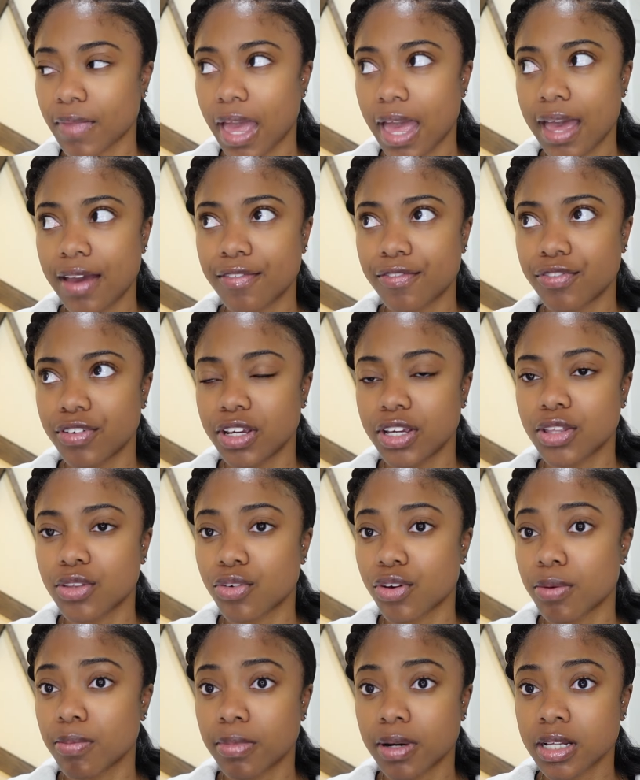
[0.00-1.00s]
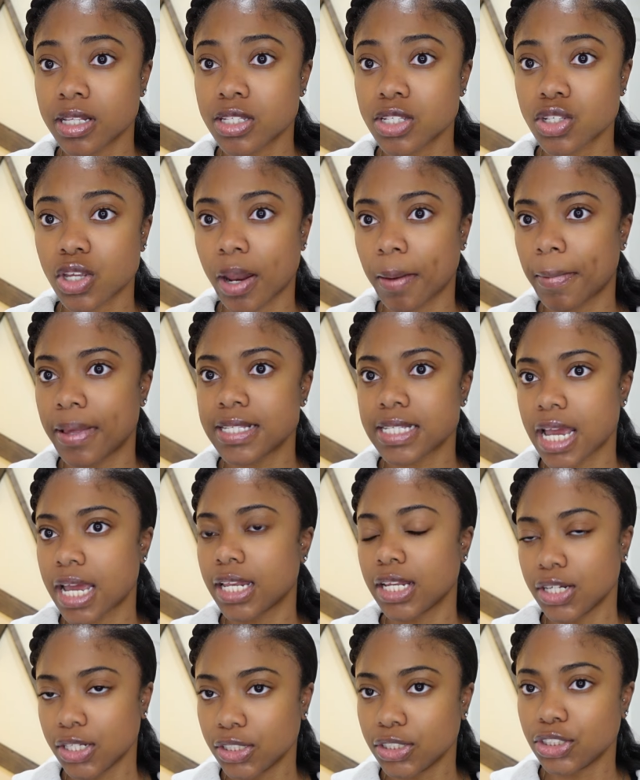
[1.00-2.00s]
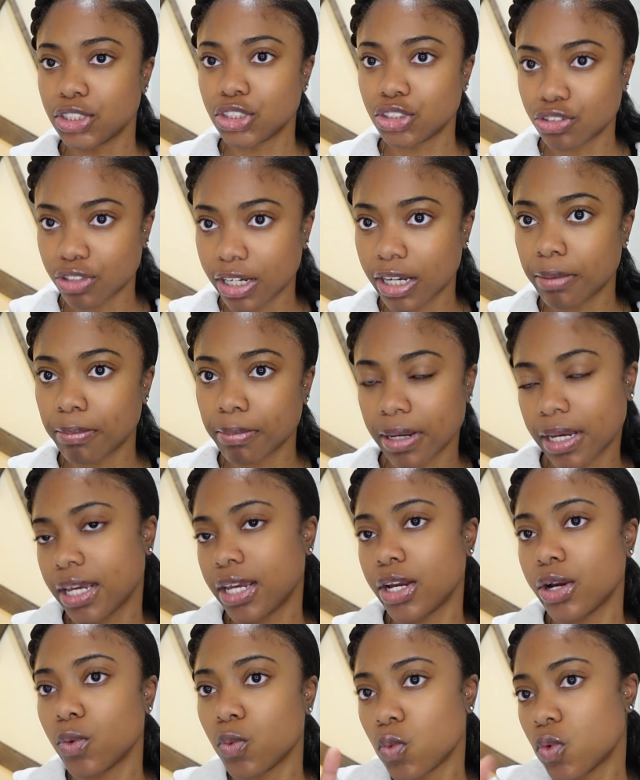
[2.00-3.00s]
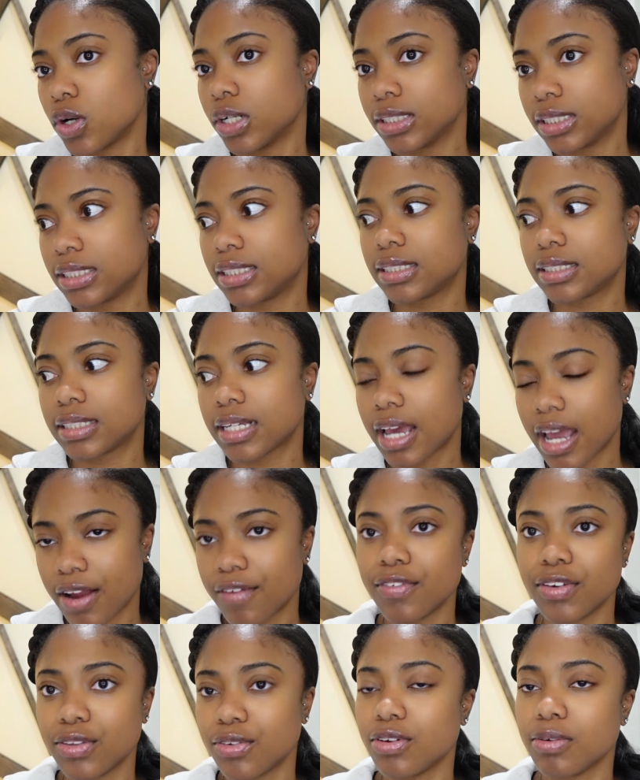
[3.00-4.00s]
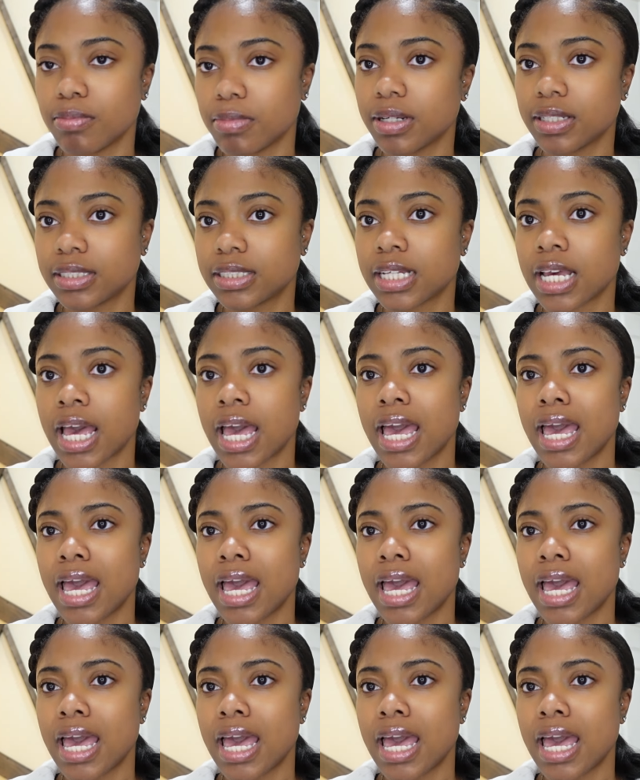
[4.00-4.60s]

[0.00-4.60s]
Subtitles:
every 3 months, so that means I literally straighten my hair once every 3 months.